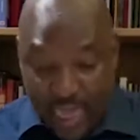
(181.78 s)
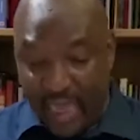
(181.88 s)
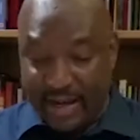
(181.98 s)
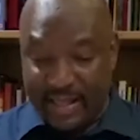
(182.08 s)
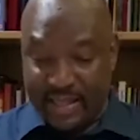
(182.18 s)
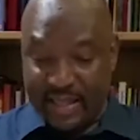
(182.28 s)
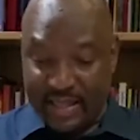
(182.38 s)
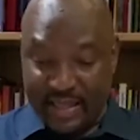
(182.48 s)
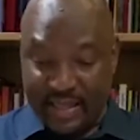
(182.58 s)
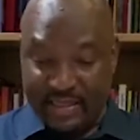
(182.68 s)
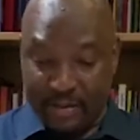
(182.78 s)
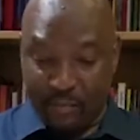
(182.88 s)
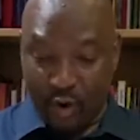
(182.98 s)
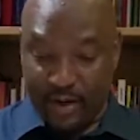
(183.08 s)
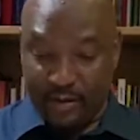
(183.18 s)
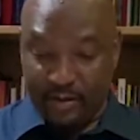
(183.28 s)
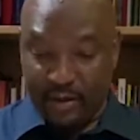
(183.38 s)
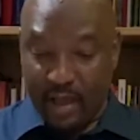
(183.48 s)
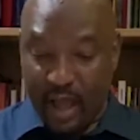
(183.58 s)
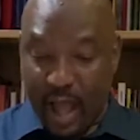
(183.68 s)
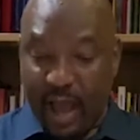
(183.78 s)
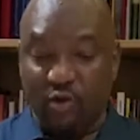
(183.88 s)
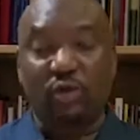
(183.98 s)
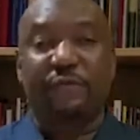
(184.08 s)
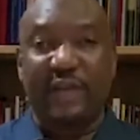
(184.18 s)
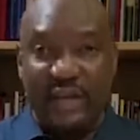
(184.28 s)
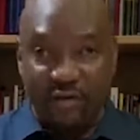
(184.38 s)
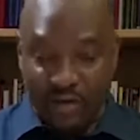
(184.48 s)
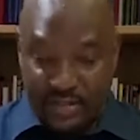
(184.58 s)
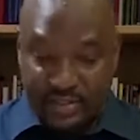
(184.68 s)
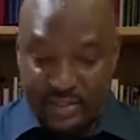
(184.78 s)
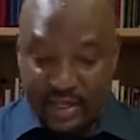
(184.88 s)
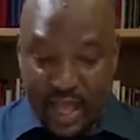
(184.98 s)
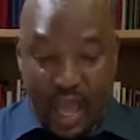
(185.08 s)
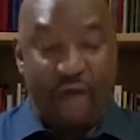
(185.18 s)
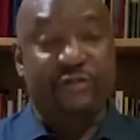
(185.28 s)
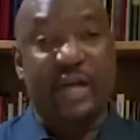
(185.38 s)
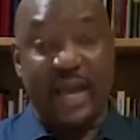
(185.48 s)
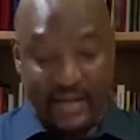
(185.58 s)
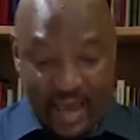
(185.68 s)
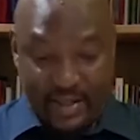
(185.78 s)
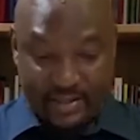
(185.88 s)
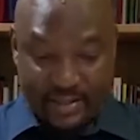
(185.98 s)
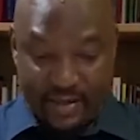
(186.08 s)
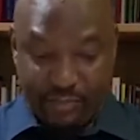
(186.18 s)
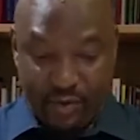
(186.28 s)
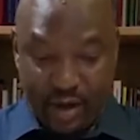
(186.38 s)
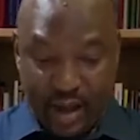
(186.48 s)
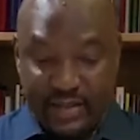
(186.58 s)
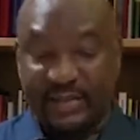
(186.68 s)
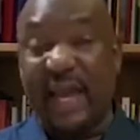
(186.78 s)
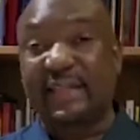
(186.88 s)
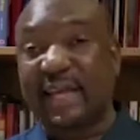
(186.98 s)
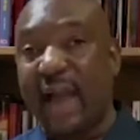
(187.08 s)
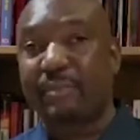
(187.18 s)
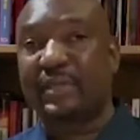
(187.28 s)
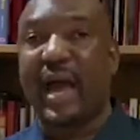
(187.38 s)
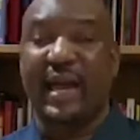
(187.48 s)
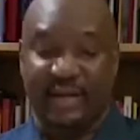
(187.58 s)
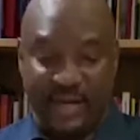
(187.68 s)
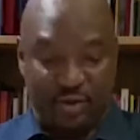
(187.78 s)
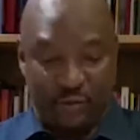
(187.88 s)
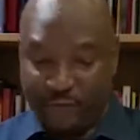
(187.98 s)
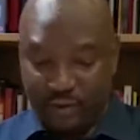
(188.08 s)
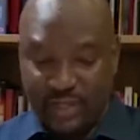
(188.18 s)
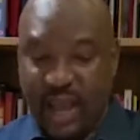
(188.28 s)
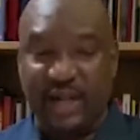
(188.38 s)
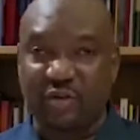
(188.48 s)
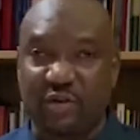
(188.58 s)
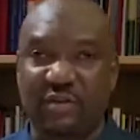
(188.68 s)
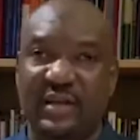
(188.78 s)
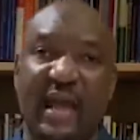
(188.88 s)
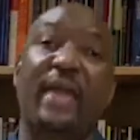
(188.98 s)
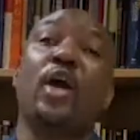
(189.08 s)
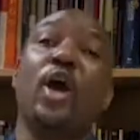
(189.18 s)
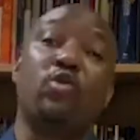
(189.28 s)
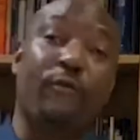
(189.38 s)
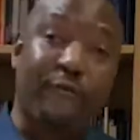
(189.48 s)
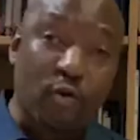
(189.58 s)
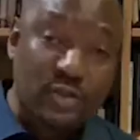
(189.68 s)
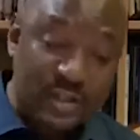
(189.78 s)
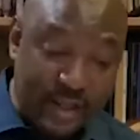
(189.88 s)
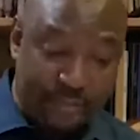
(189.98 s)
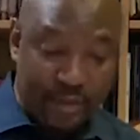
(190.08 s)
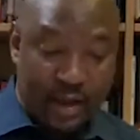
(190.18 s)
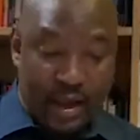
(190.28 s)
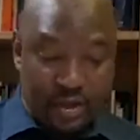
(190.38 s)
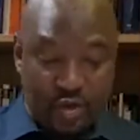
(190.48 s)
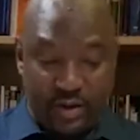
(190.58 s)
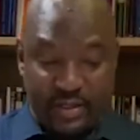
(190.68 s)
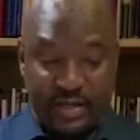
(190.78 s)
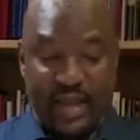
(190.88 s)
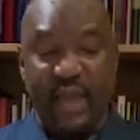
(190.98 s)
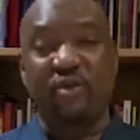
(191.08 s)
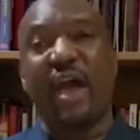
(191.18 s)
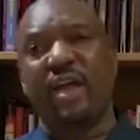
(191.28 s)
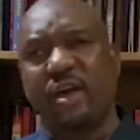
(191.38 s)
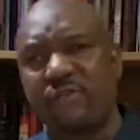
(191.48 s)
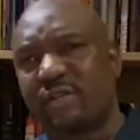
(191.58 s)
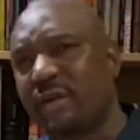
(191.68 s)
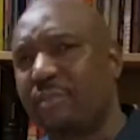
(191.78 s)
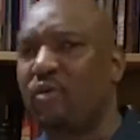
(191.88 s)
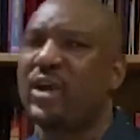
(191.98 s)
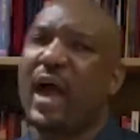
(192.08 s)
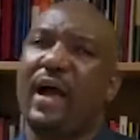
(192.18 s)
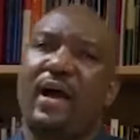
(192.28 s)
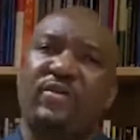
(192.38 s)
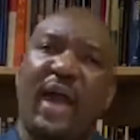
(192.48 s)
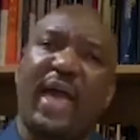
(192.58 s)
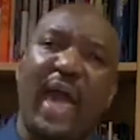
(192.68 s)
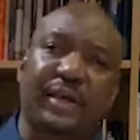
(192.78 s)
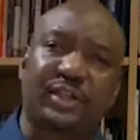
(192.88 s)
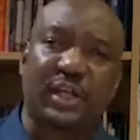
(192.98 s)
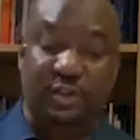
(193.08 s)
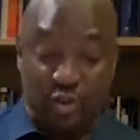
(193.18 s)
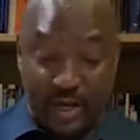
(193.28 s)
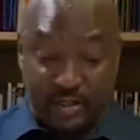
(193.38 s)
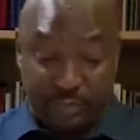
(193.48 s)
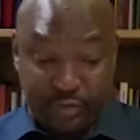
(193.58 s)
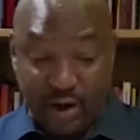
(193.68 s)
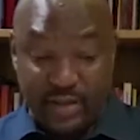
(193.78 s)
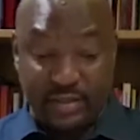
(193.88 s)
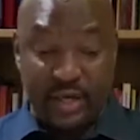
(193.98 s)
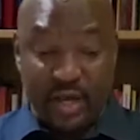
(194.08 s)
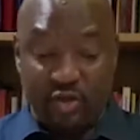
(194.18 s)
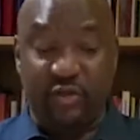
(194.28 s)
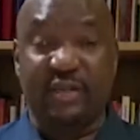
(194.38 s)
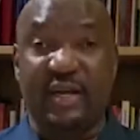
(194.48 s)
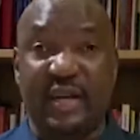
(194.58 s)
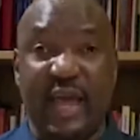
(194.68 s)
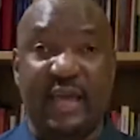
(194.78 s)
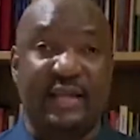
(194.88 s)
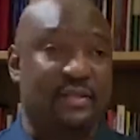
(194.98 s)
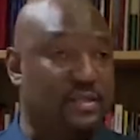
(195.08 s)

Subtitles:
early in the morning, not feeling rested after a night's sleep, daytime tiredness. You feel tired during the day, you feel sleepy during the day, you are irritable, you're anxious, you are depressed during the day.